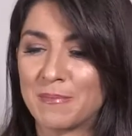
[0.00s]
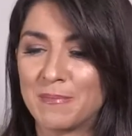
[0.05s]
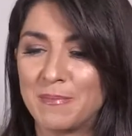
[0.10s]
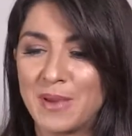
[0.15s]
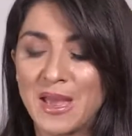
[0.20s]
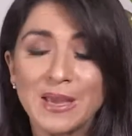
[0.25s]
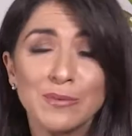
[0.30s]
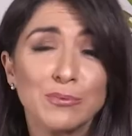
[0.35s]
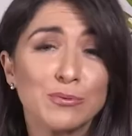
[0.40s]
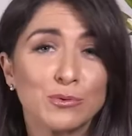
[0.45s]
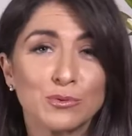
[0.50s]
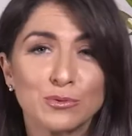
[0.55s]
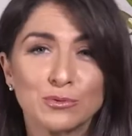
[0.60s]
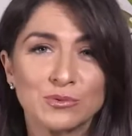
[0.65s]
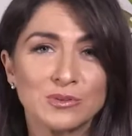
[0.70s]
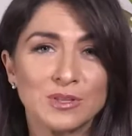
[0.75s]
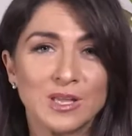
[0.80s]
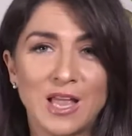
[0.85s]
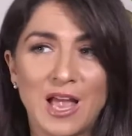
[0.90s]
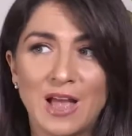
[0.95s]

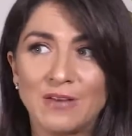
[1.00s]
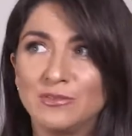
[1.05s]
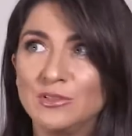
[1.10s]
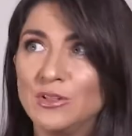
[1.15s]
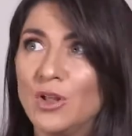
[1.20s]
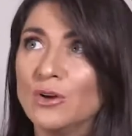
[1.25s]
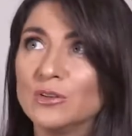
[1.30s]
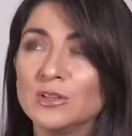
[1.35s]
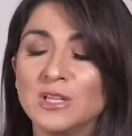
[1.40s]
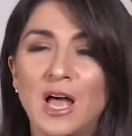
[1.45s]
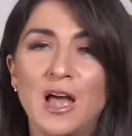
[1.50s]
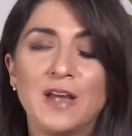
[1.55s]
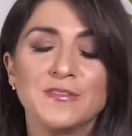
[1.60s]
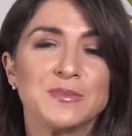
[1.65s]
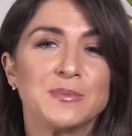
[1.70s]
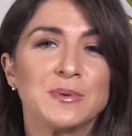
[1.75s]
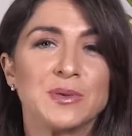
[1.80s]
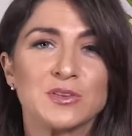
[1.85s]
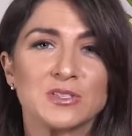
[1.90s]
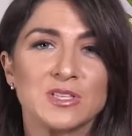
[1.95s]
people have long
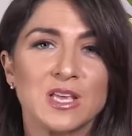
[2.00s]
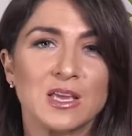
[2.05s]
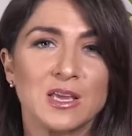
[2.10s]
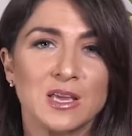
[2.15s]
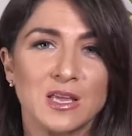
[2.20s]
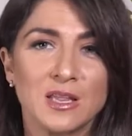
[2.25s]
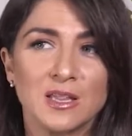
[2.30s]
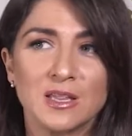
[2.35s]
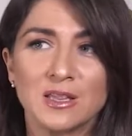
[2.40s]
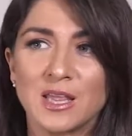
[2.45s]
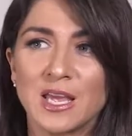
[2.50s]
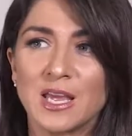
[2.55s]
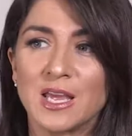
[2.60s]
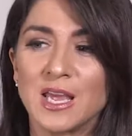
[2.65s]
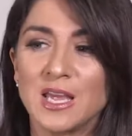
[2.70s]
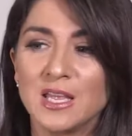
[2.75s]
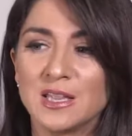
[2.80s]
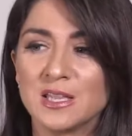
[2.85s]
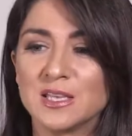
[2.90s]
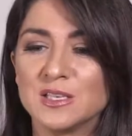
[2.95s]
lives because they
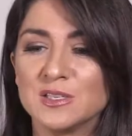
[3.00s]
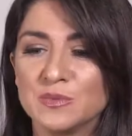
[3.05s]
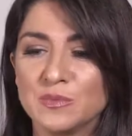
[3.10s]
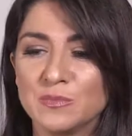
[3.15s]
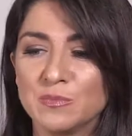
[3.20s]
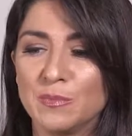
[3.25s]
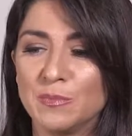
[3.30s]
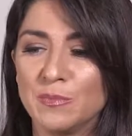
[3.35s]
eat these